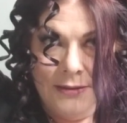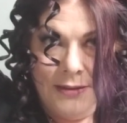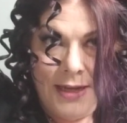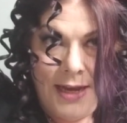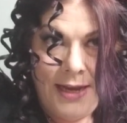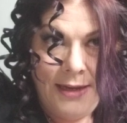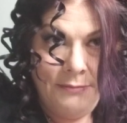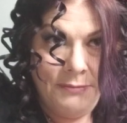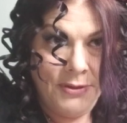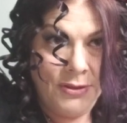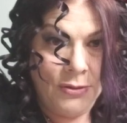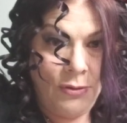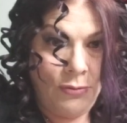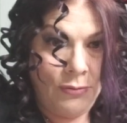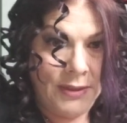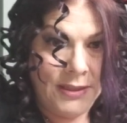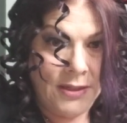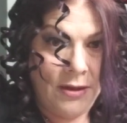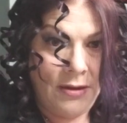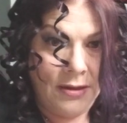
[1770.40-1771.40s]
I am so
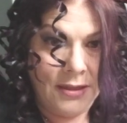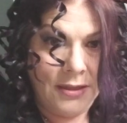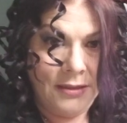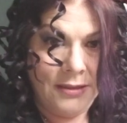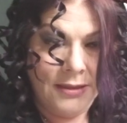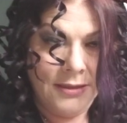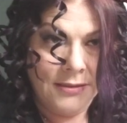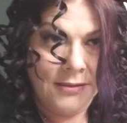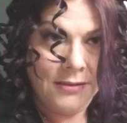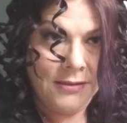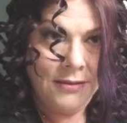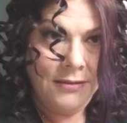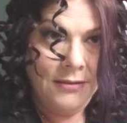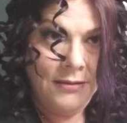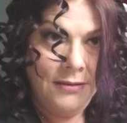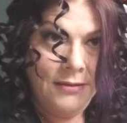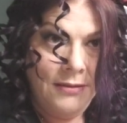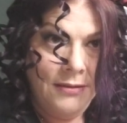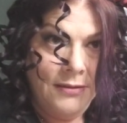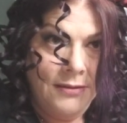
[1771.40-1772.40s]
redonkulous.
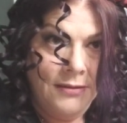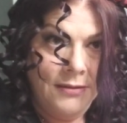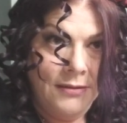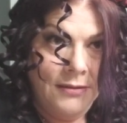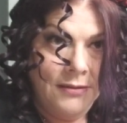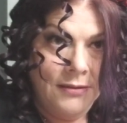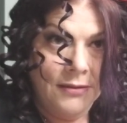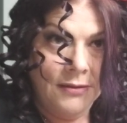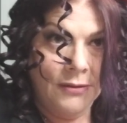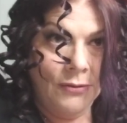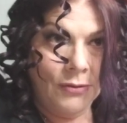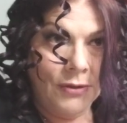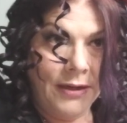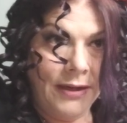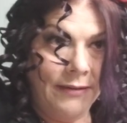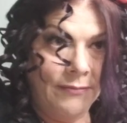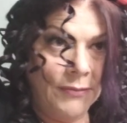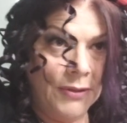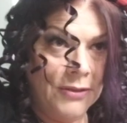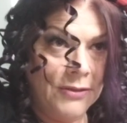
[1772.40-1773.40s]
Lord
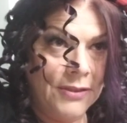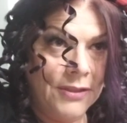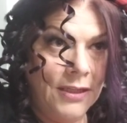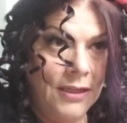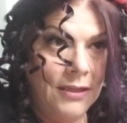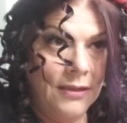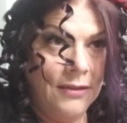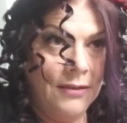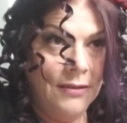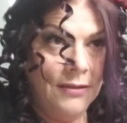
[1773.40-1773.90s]
have mercy.